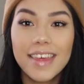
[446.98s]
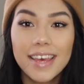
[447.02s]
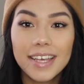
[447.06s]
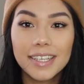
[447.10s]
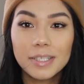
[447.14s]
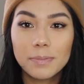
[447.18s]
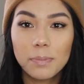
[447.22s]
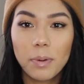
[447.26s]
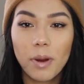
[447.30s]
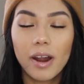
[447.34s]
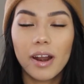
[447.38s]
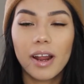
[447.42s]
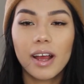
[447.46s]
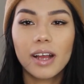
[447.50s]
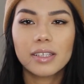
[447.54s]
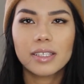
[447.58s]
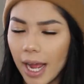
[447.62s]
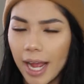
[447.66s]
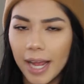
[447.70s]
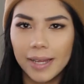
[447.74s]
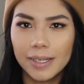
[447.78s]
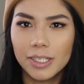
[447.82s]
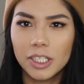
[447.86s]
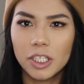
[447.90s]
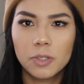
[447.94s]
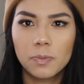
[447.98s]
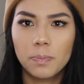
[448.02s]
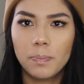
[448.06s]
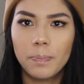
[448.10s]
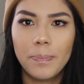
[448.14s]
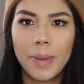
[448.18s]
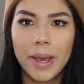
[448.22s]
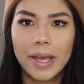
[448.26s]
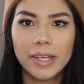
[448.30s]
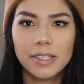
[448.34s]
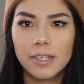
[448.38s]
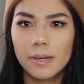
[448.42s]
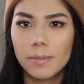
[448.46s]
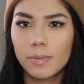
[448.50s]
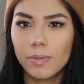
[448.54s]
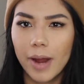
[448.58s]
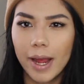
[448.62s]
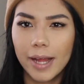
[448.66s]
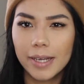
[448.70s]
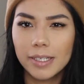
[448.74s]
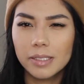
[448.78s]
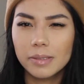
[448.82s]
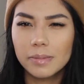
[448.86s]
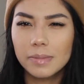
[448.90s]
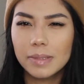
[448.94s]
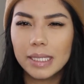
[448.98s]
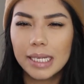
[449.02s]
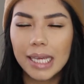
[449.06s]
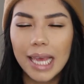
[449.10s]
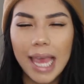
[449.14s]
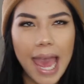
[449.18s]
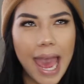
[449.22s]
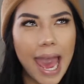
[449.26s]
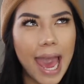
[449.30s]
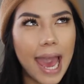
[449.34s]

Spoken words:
This product I just picked up randomly